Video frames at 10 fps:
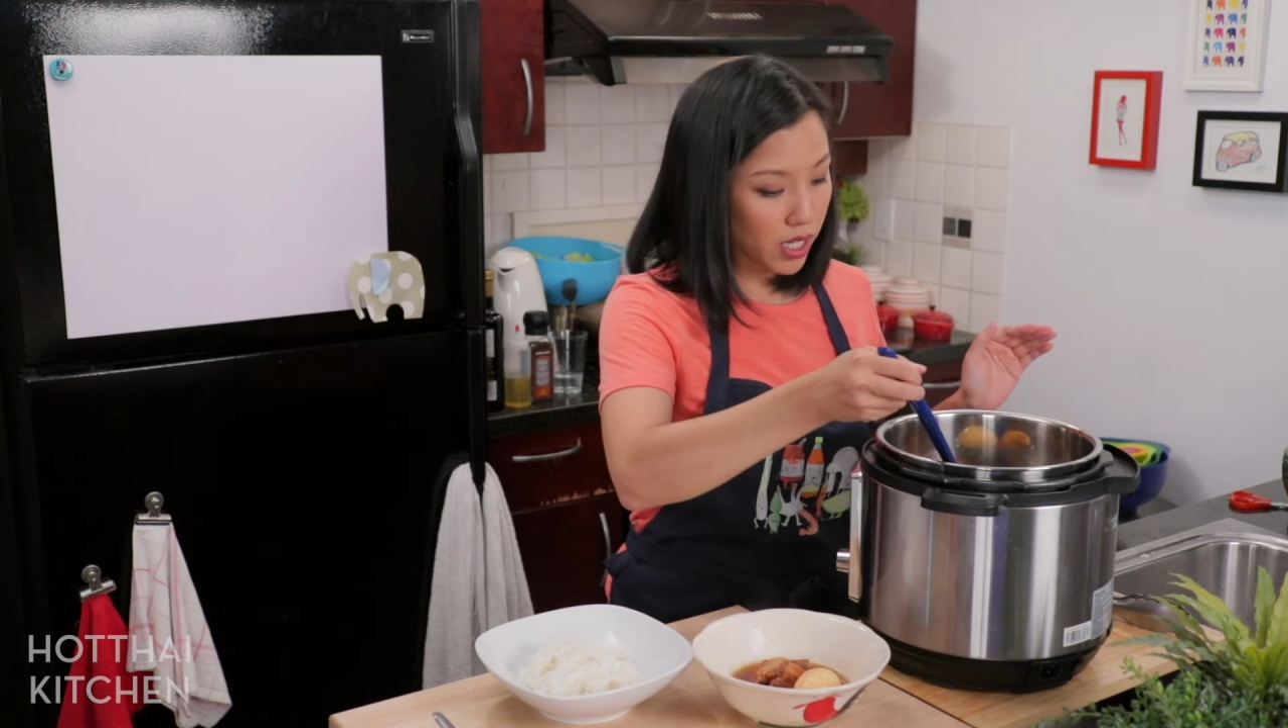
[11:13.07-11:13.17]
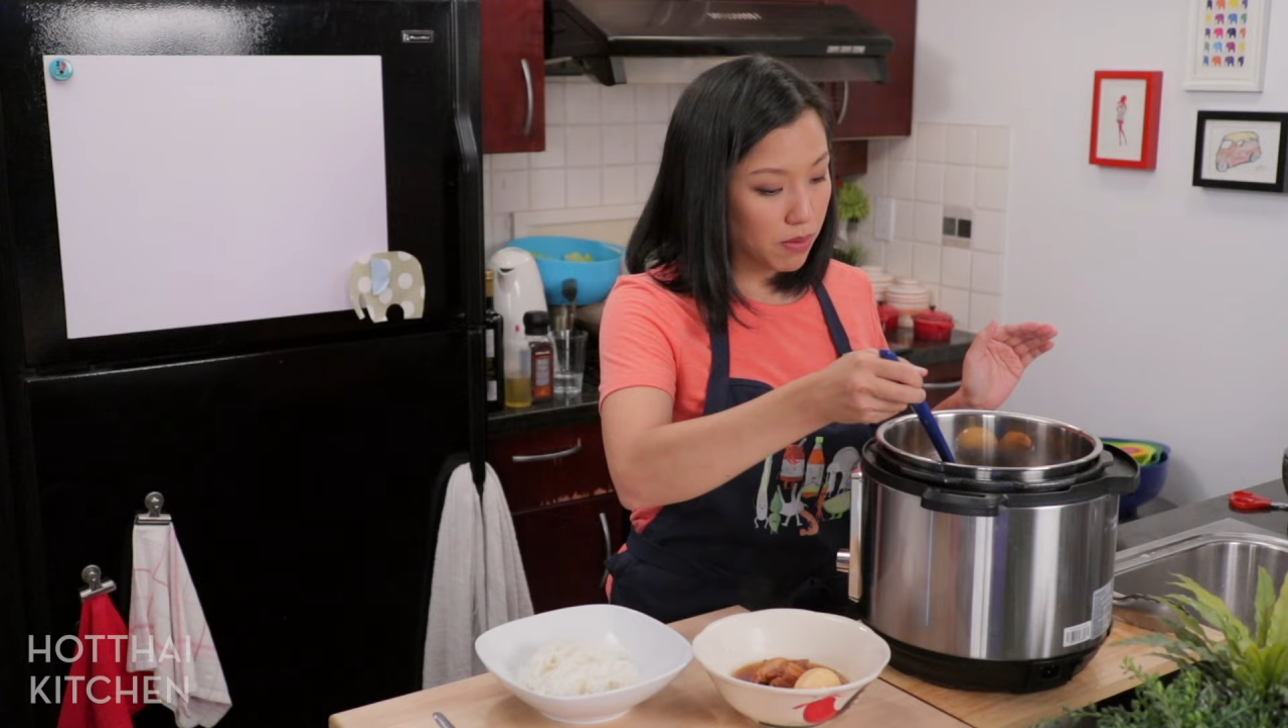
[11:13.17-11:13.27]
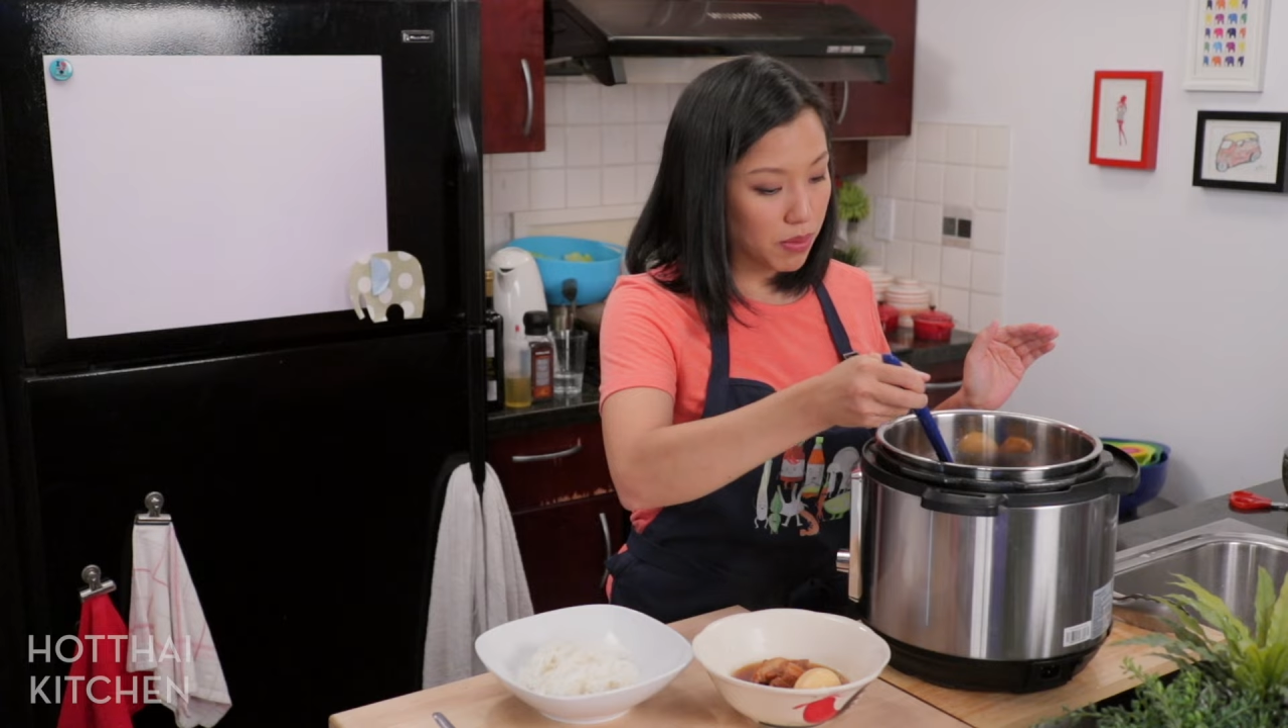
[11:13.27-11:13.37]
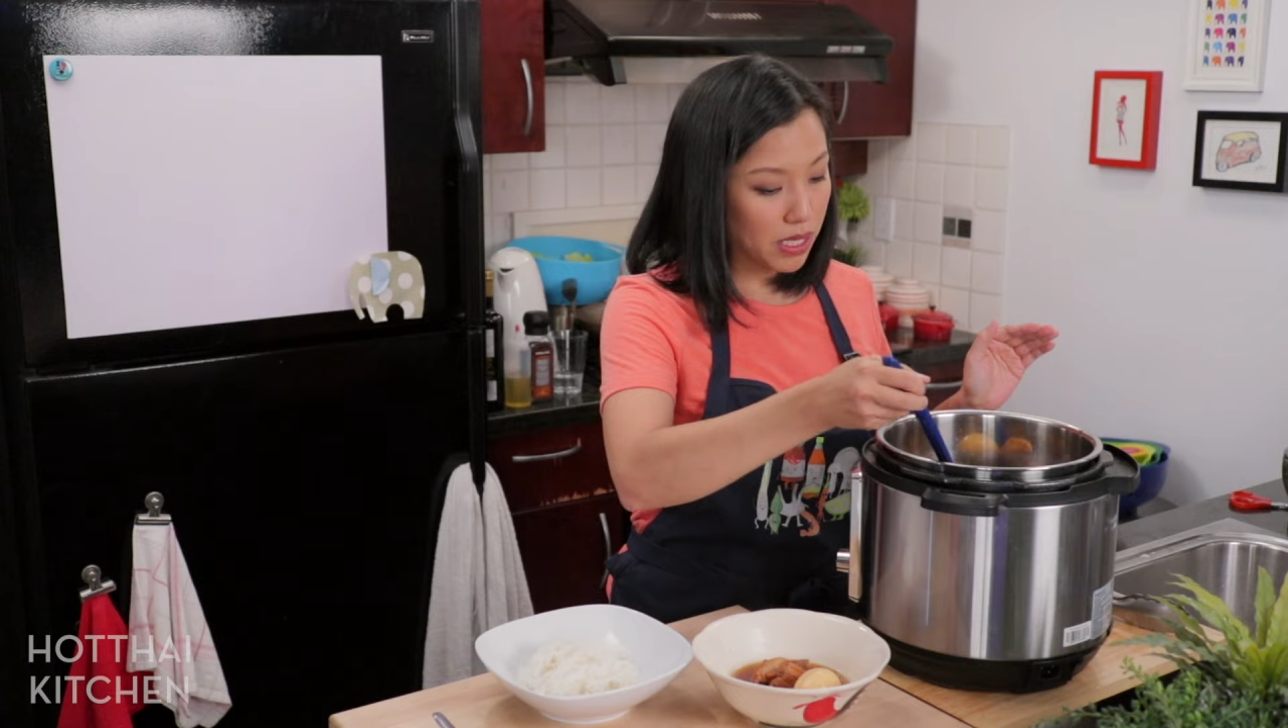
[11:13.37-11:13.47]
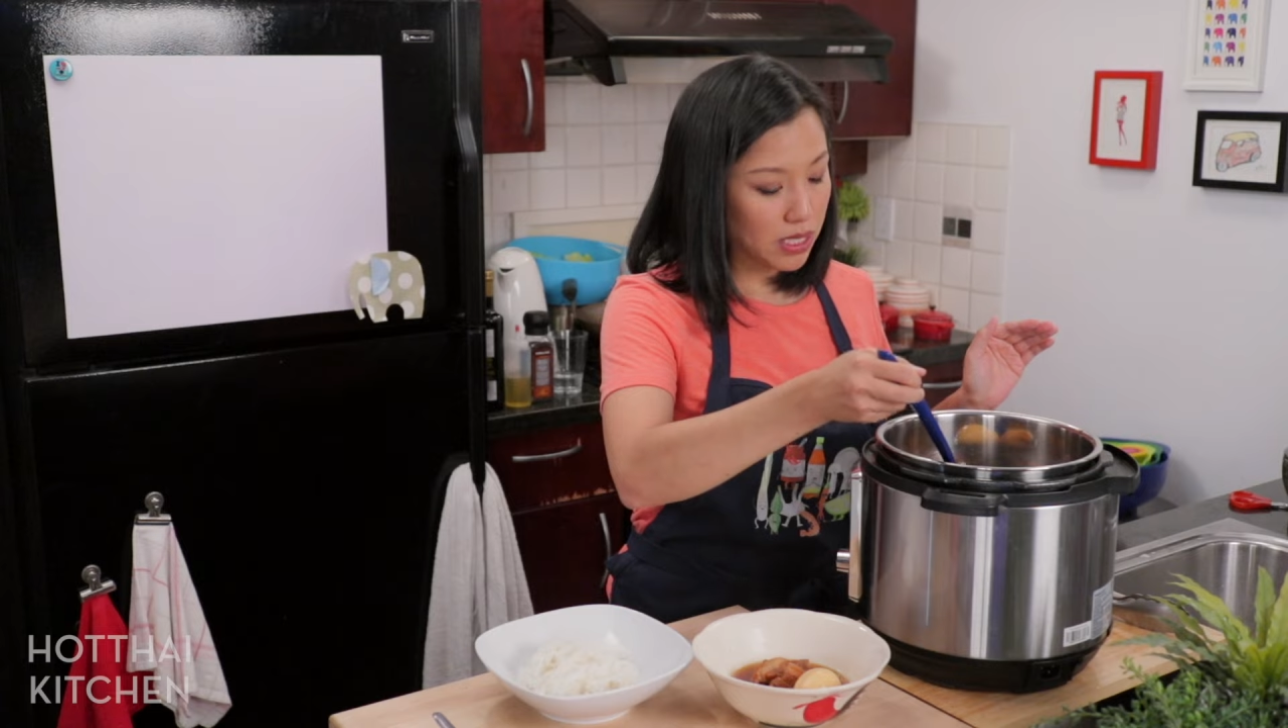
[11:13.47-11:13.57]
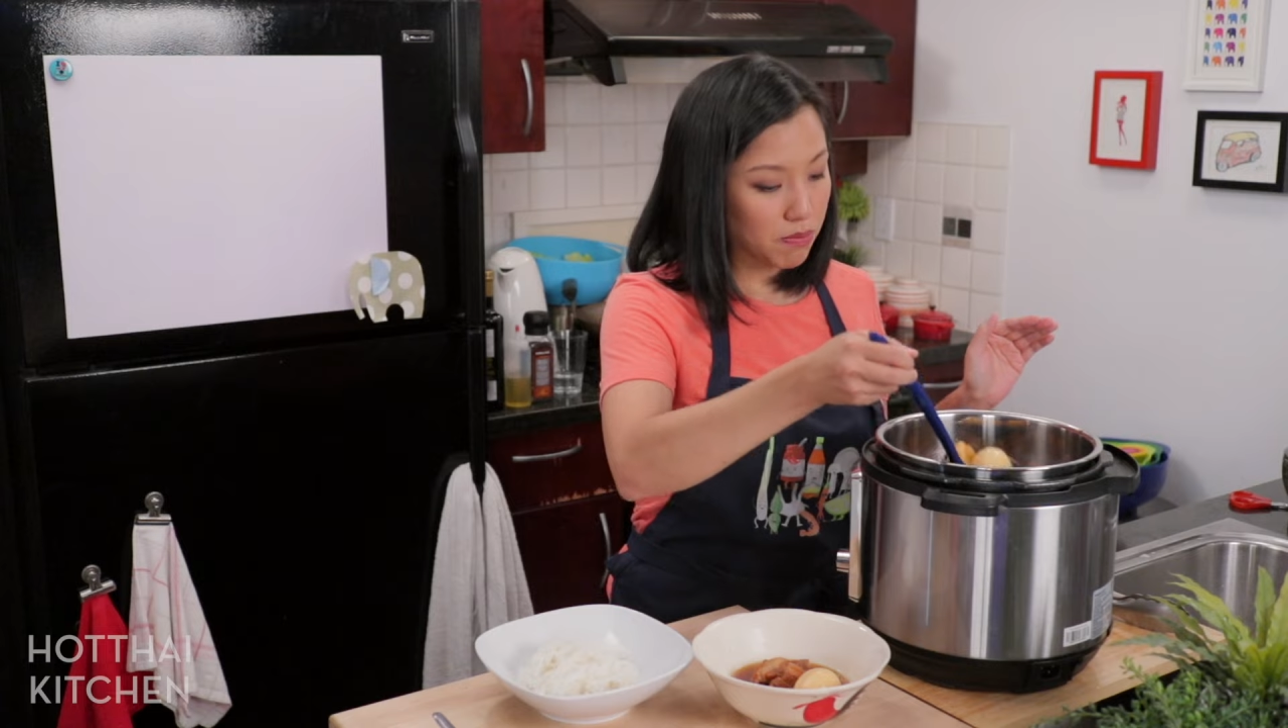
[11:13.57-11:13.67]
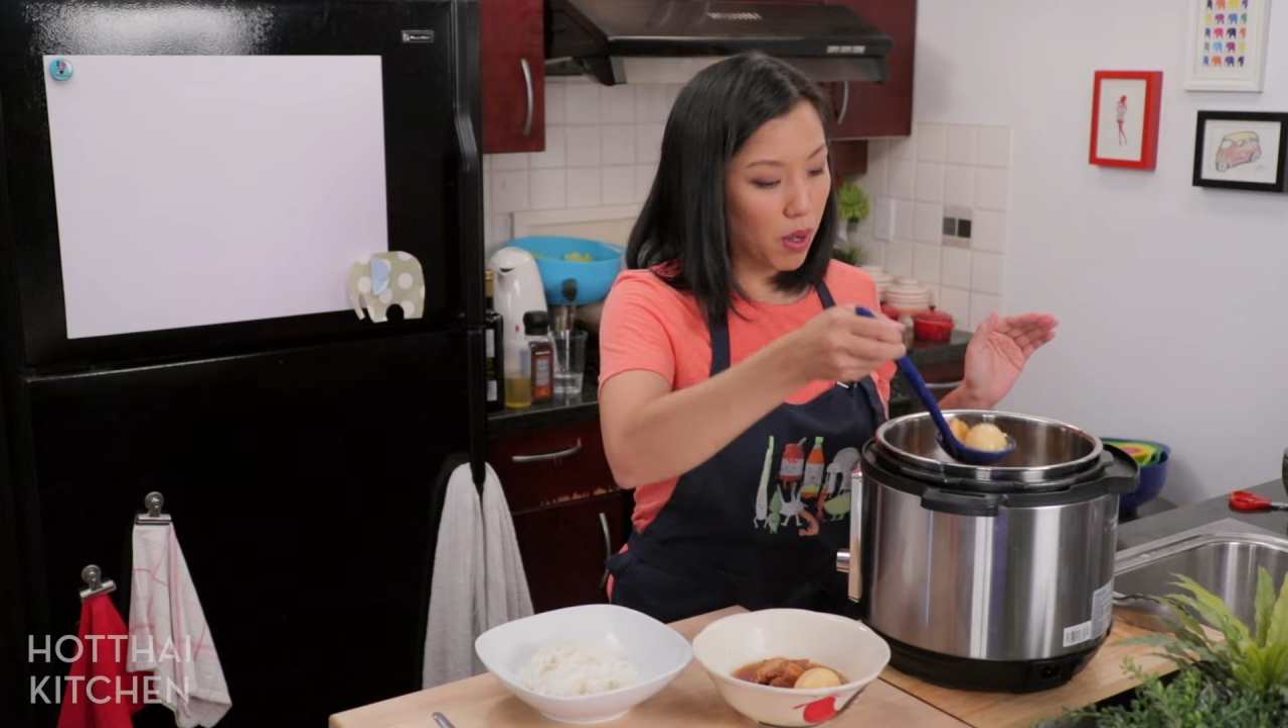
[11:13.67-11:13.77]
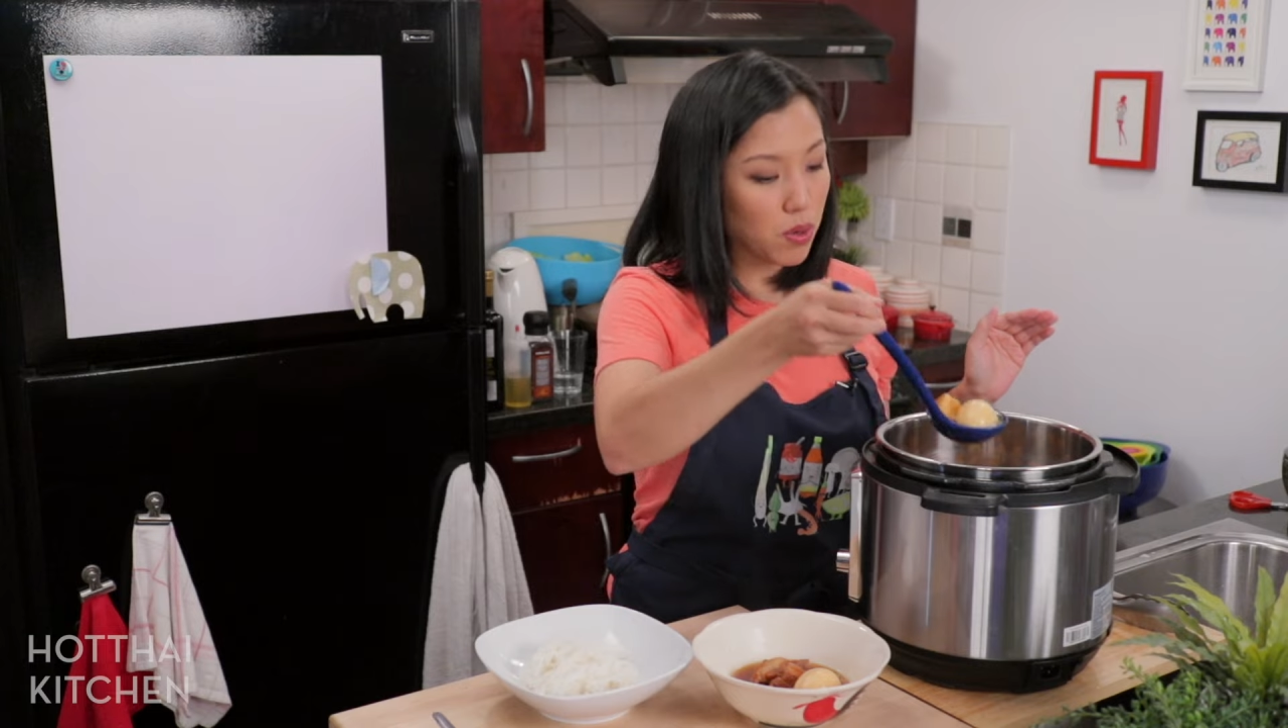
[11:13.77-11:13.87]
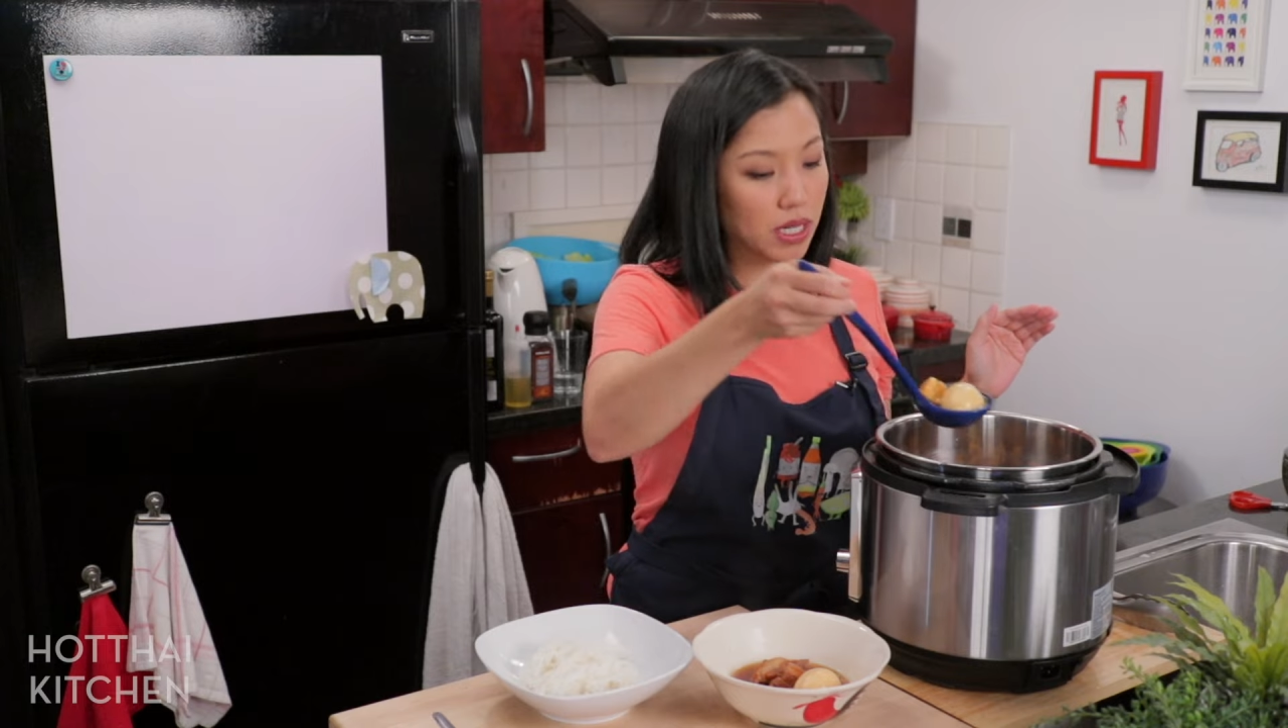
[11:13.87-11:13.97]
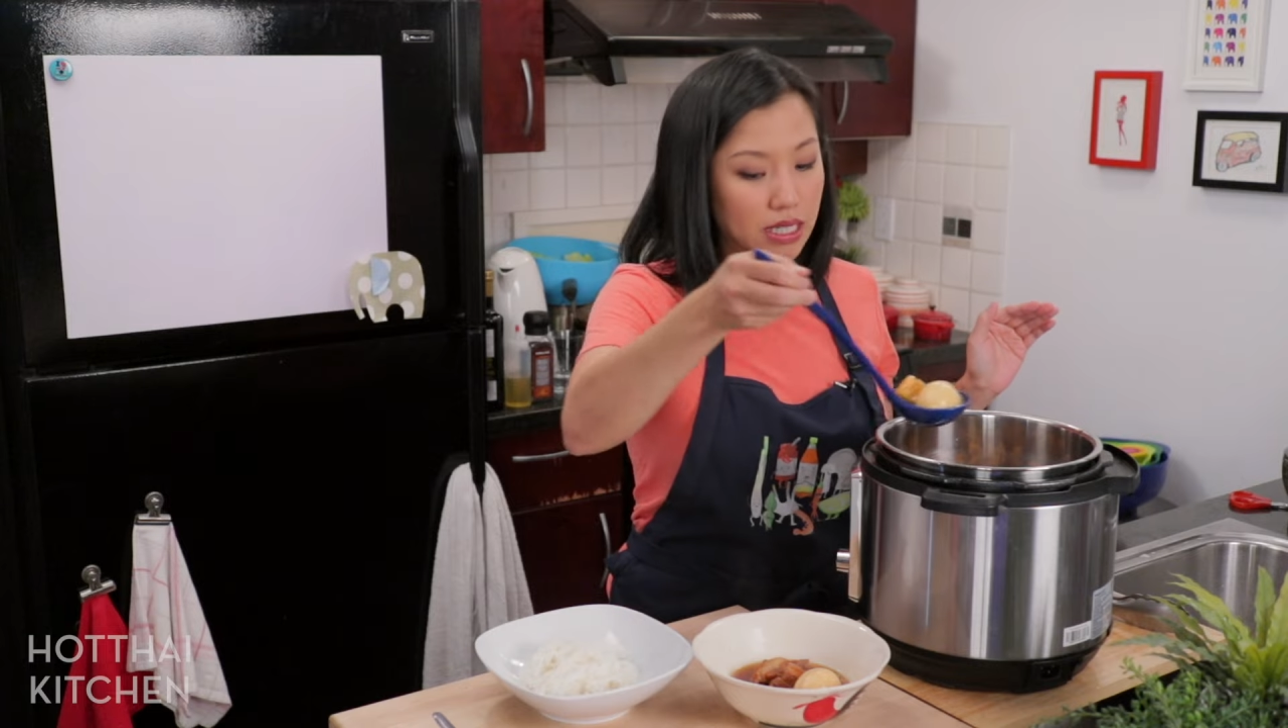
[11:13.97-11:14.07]
it because the
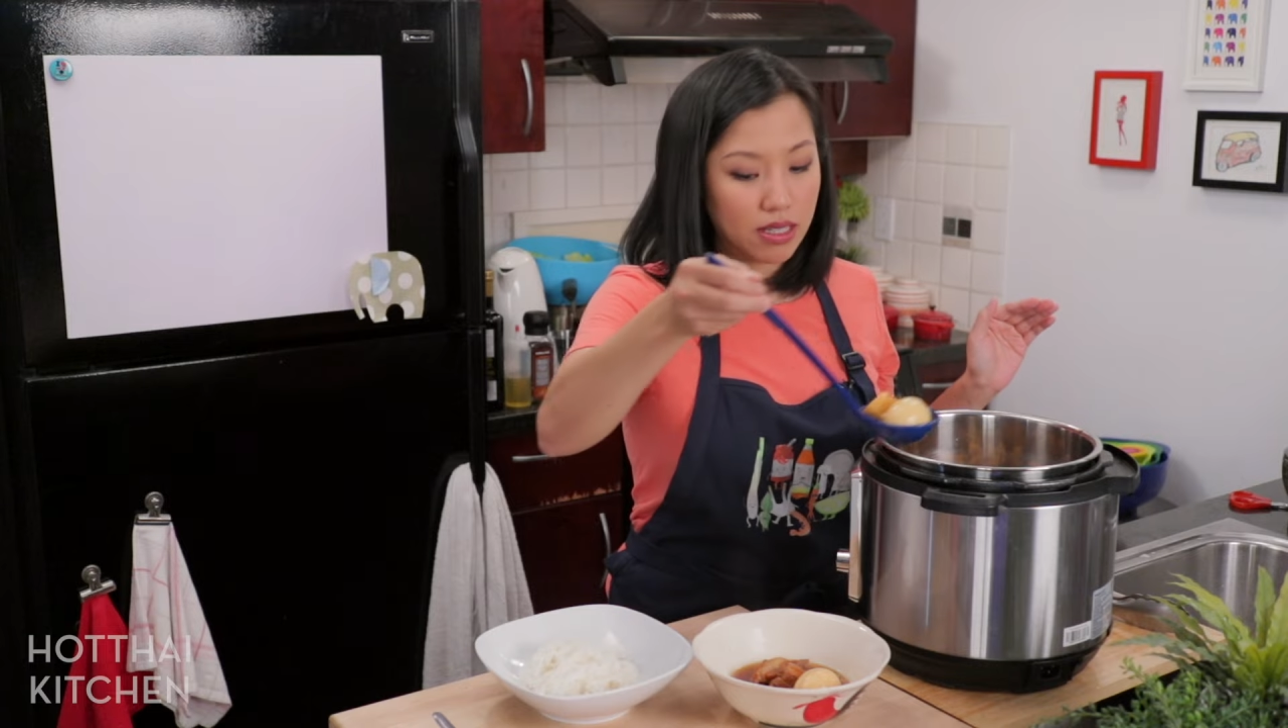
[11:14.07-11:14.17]
bonus